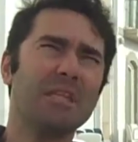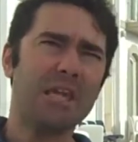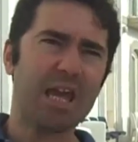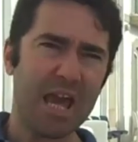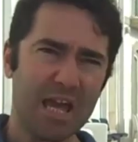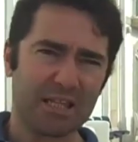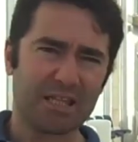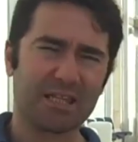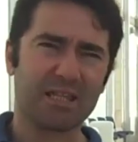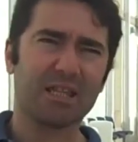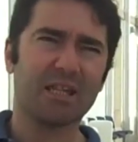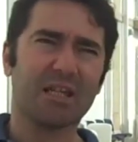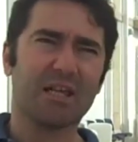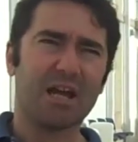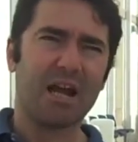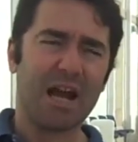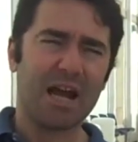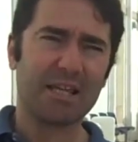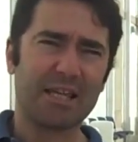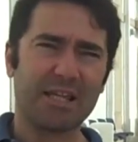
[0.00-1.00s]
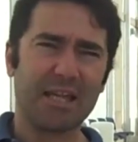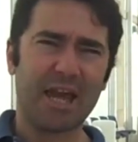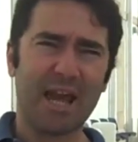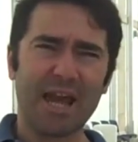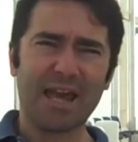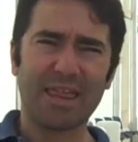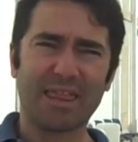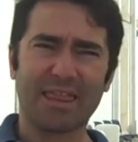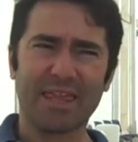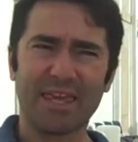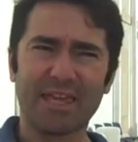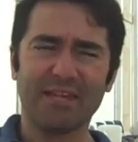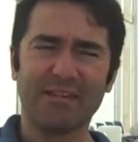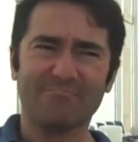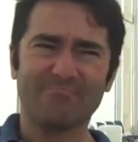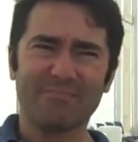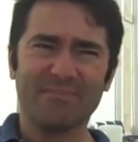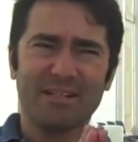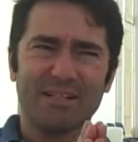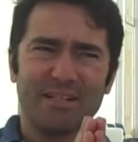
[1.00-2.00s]
Yes, I think
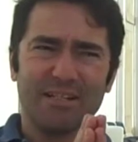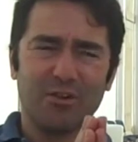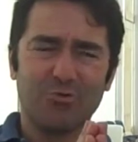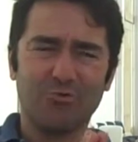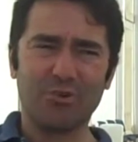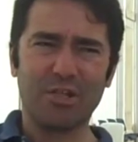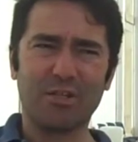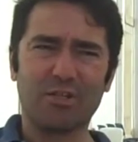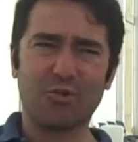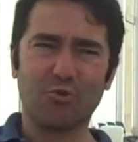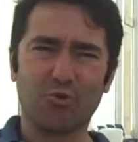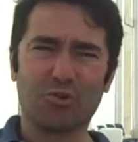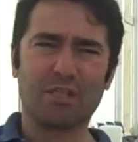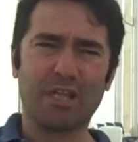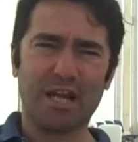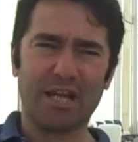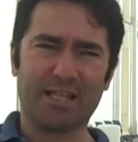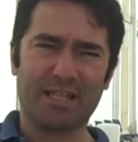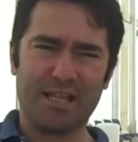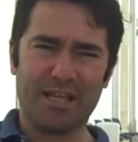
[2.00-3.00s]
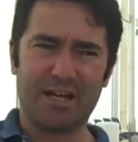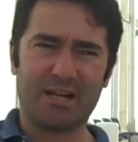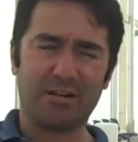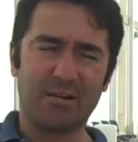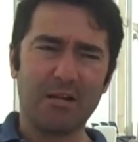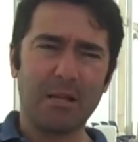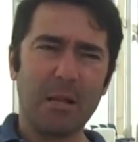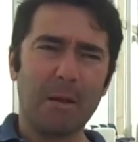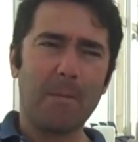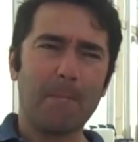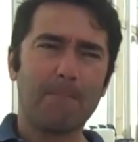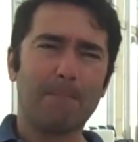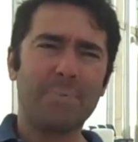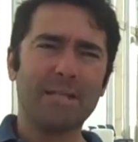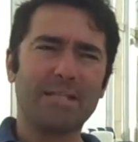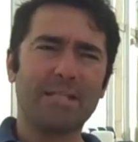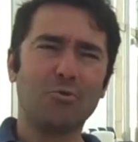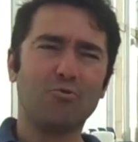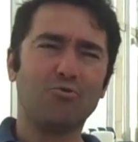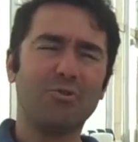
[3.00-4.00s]
you need to start there,
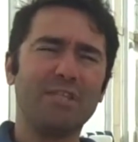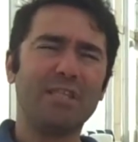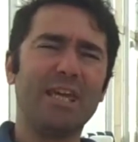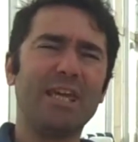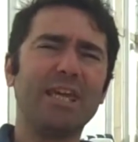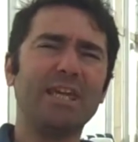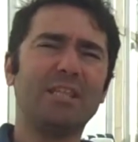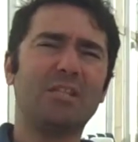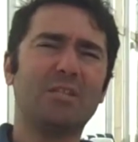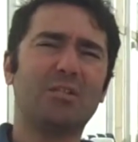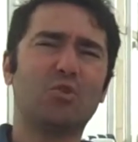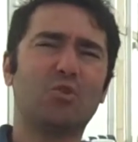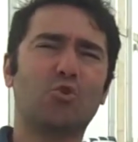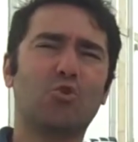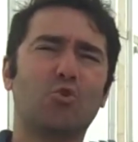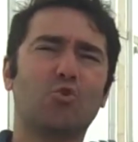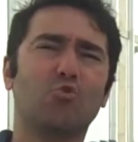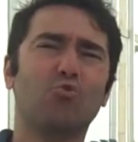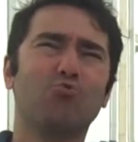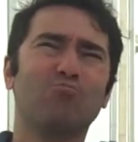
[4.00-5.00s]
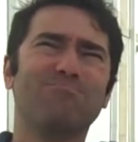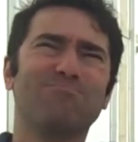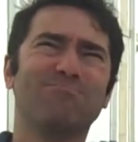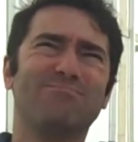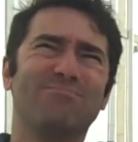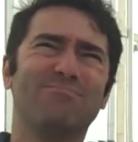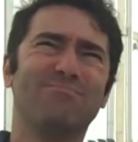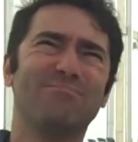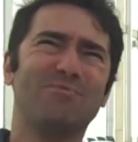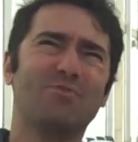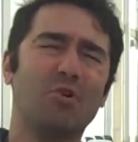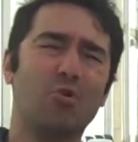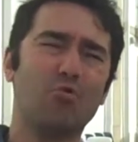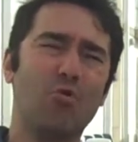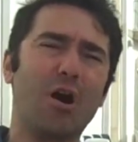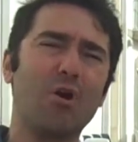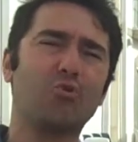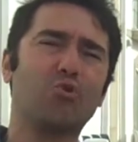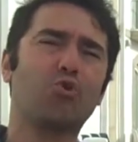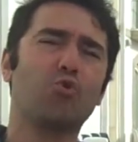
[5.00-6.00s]
but you need to know
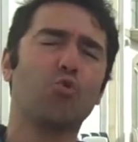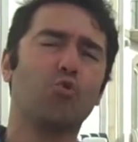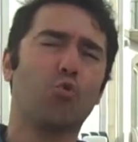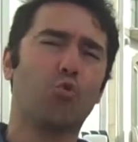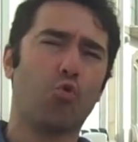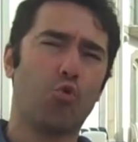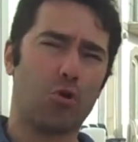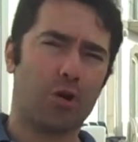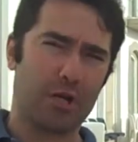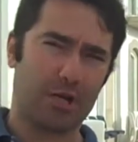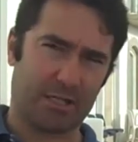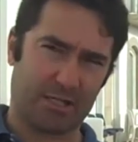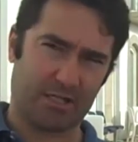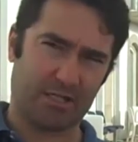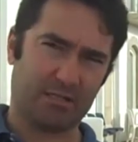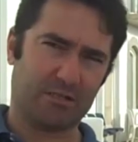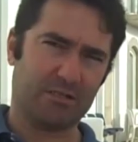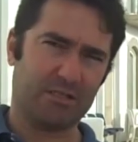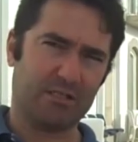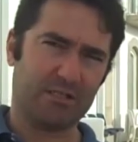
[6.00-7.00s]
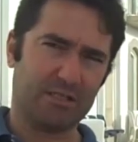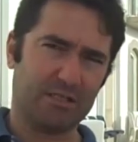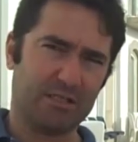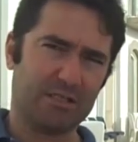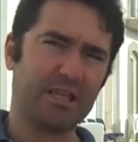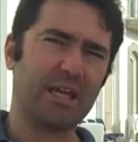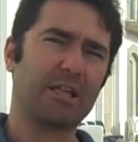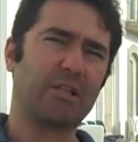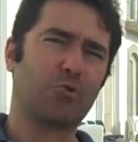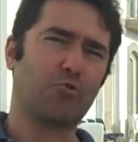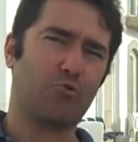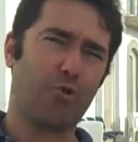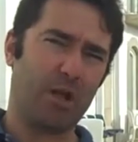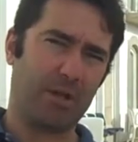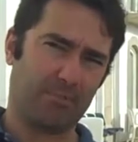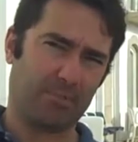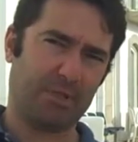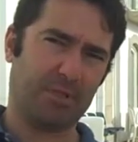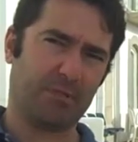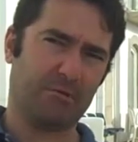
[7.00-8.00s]
how to work that
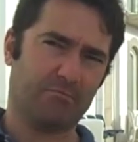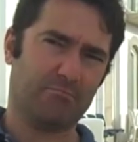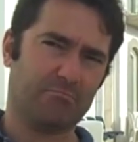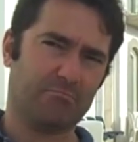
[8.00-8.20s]
grapes.